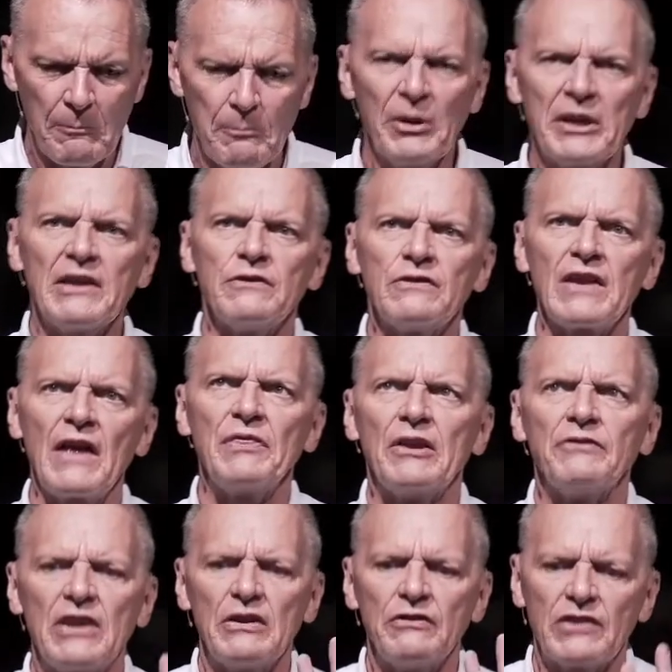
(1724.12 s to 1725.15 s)
But he said
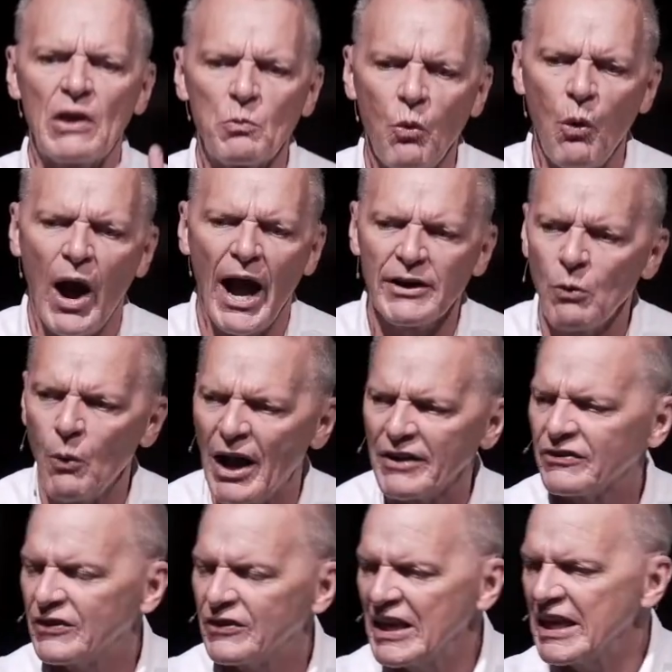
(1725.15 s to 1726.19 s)
this He said, Why do I
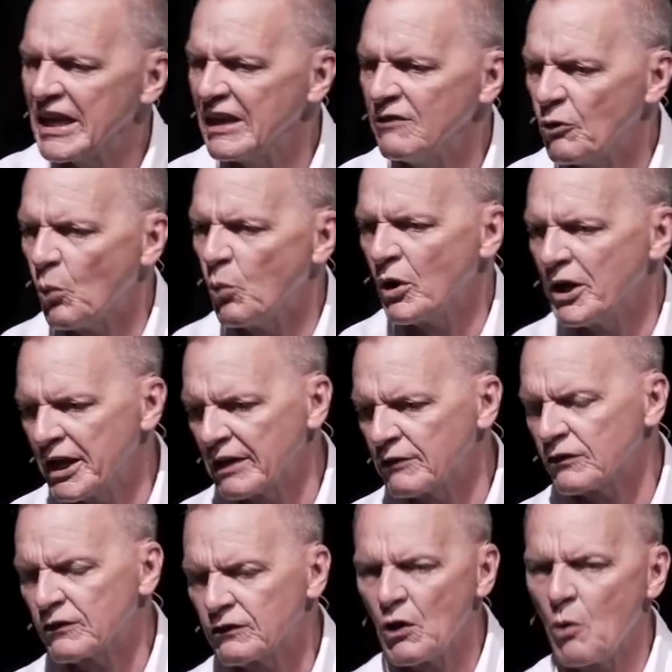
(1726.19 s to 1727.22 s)
see evil winning
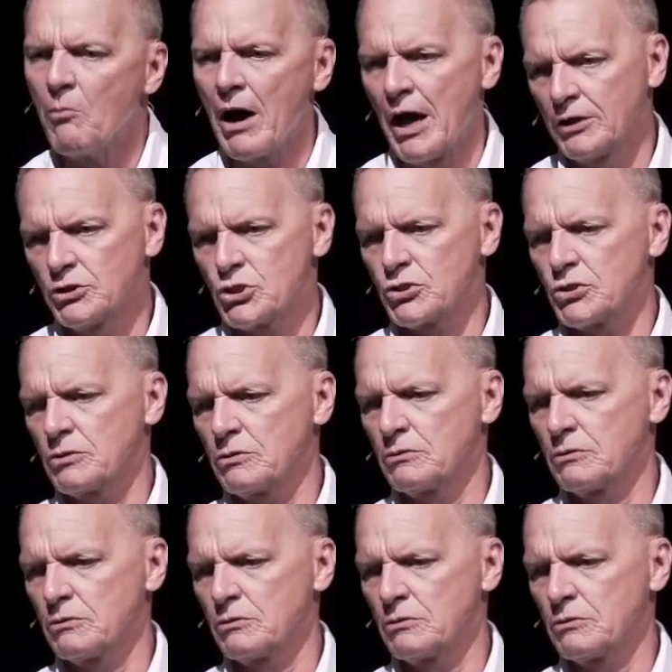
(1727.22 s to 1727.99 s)
so much?